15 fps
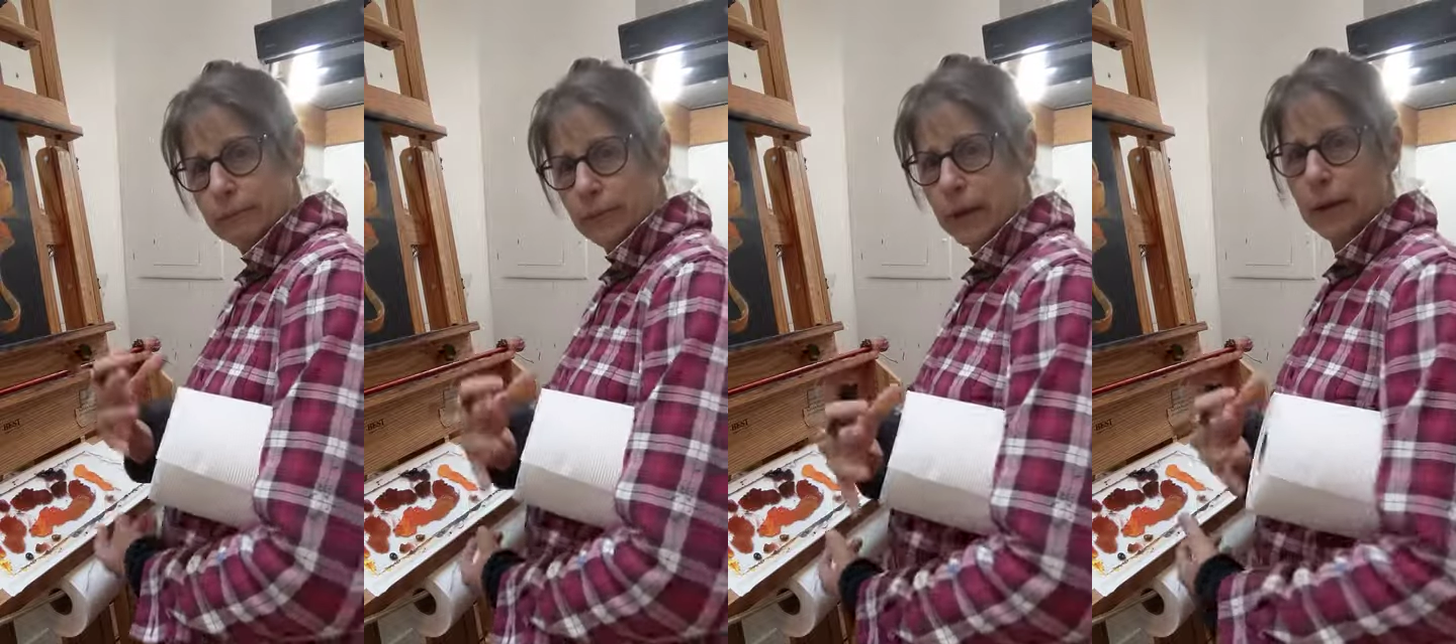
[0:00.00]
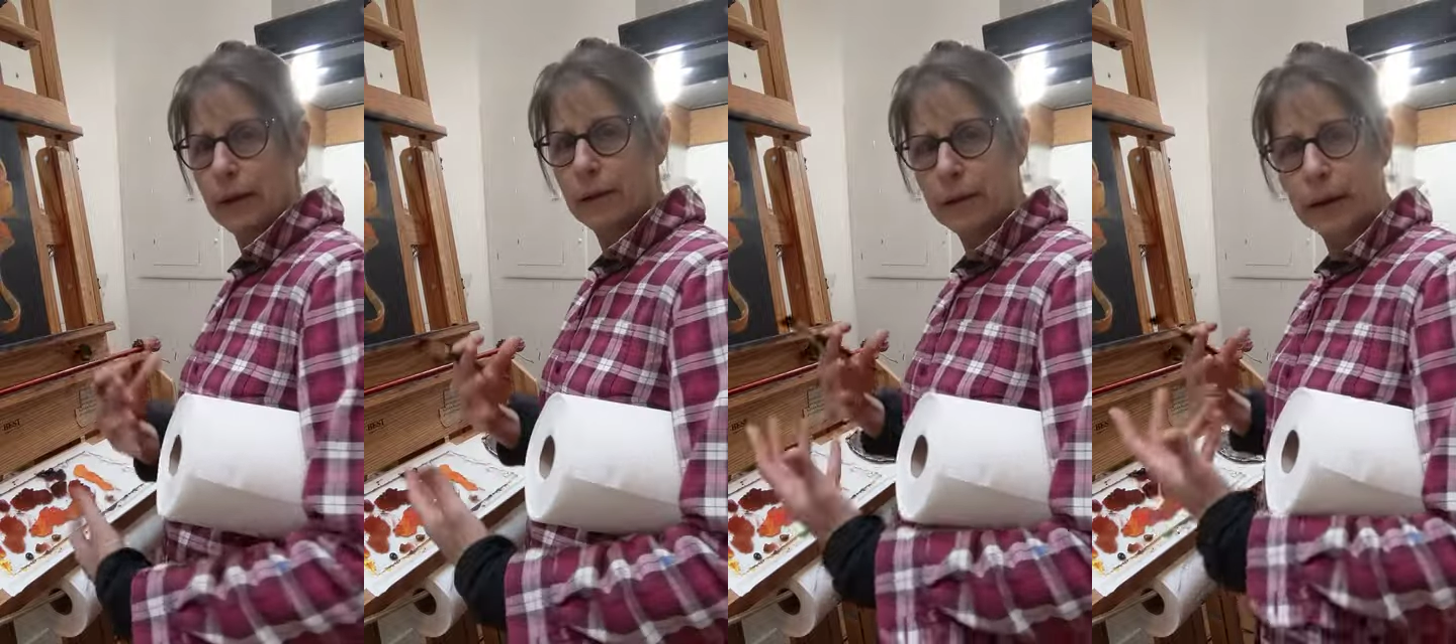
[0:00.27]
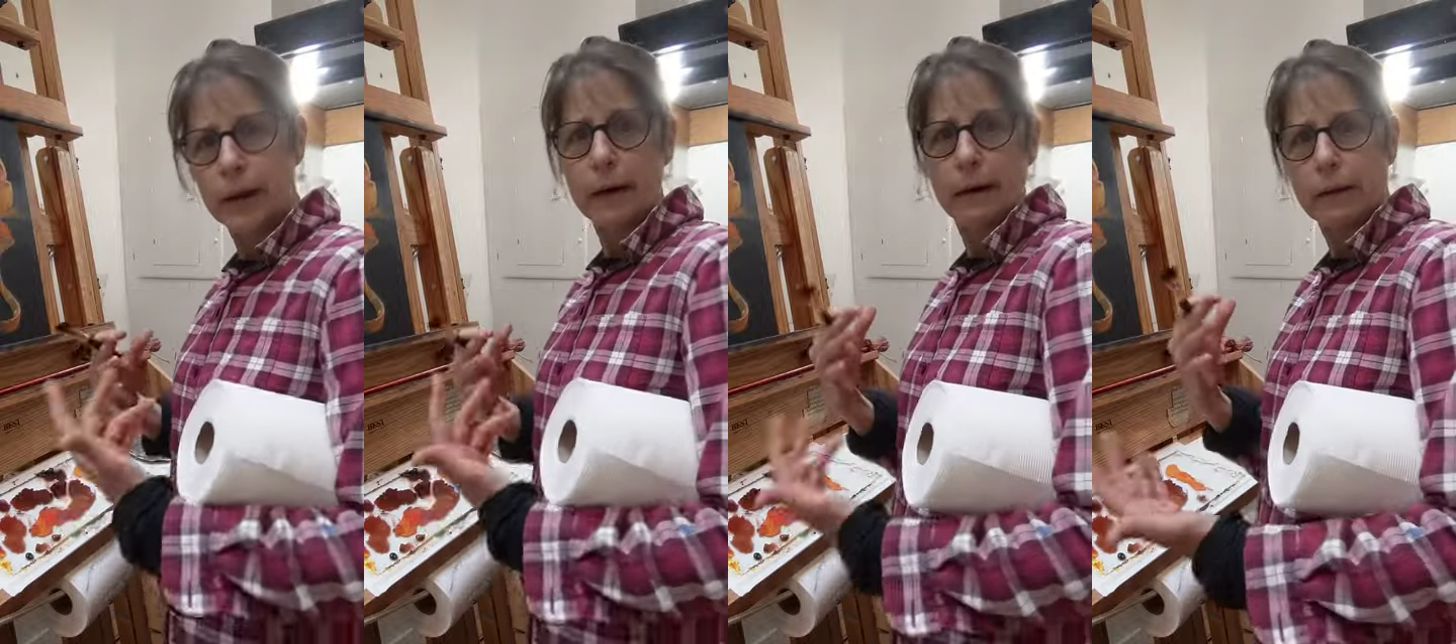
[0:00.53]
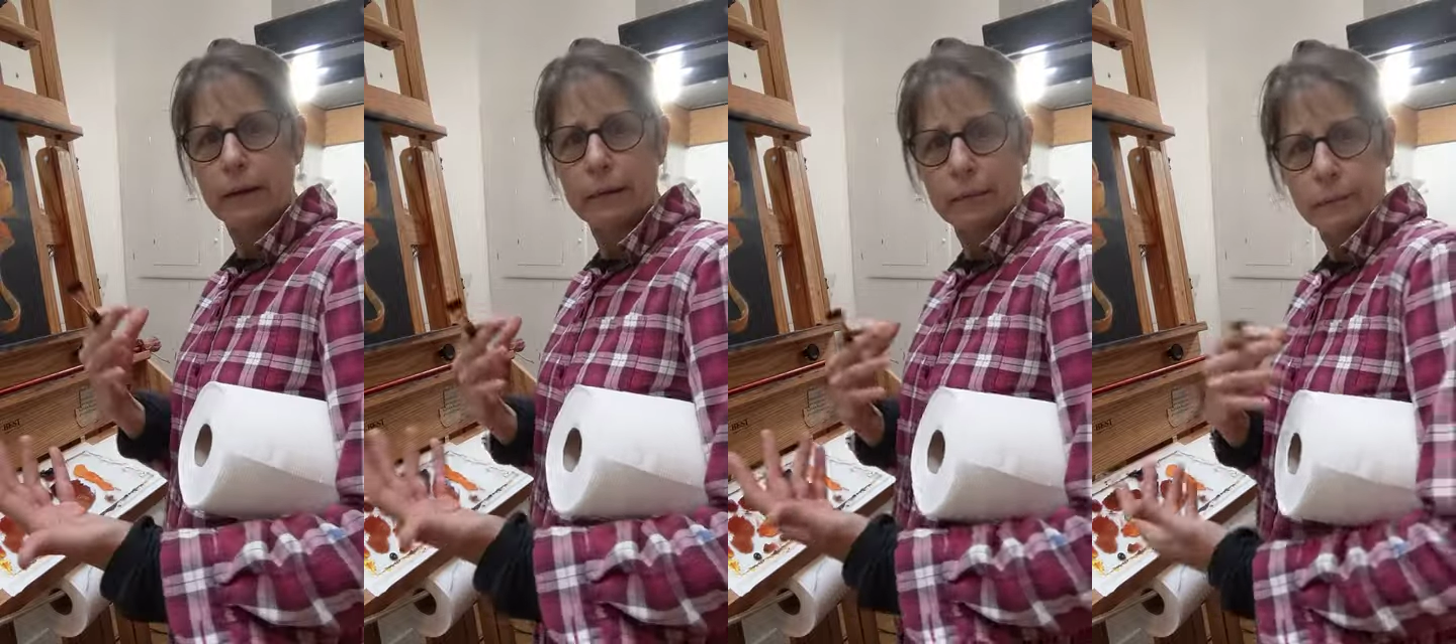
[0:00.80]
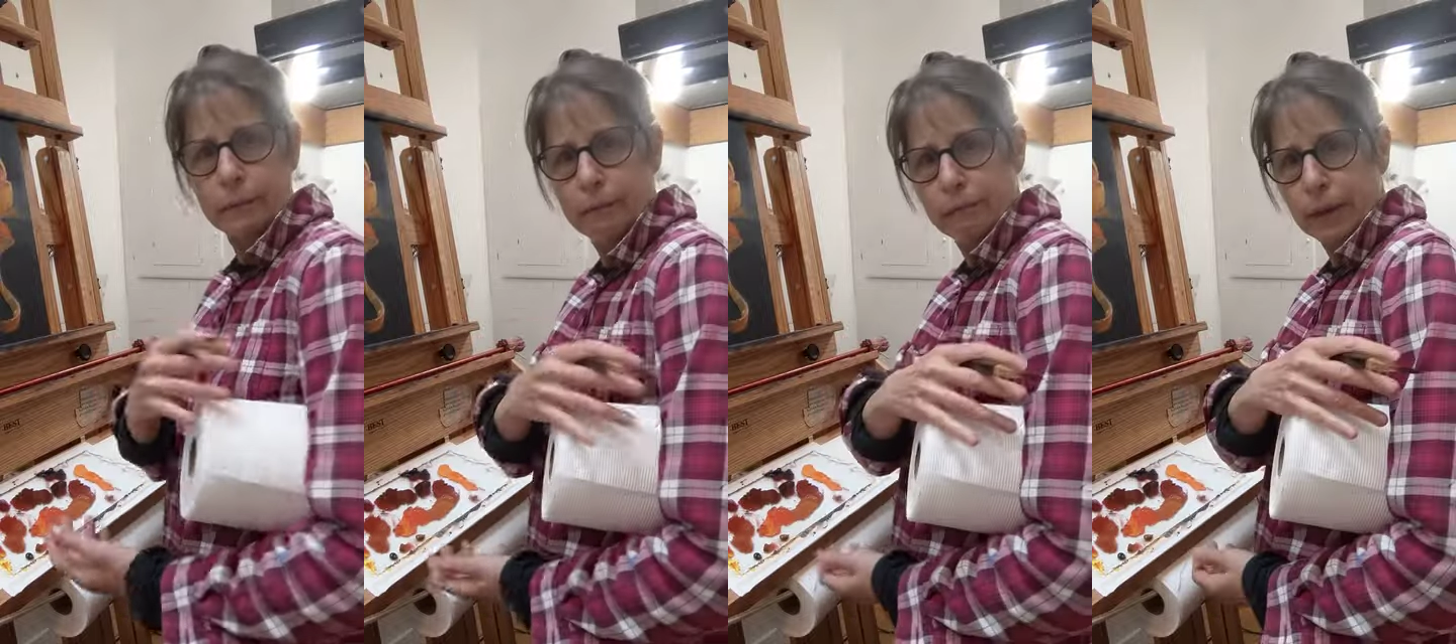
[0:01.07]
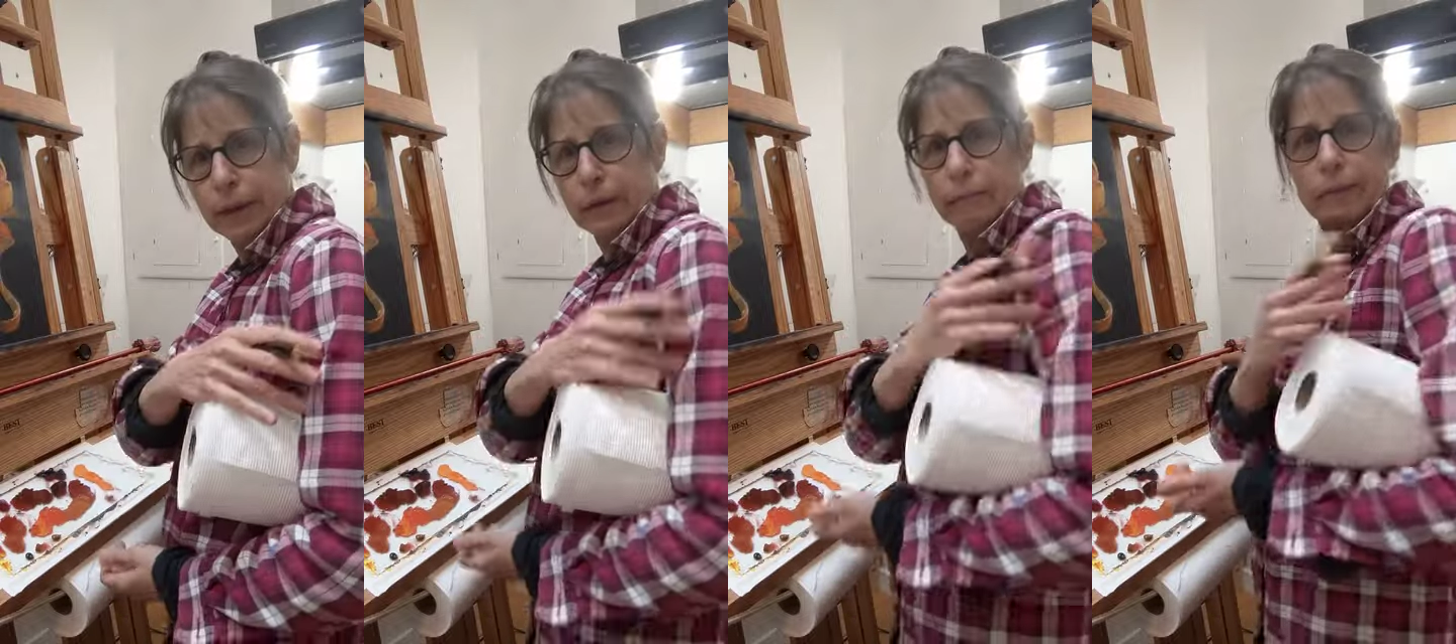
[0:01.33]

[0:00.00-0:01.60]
you know, I don't, bigger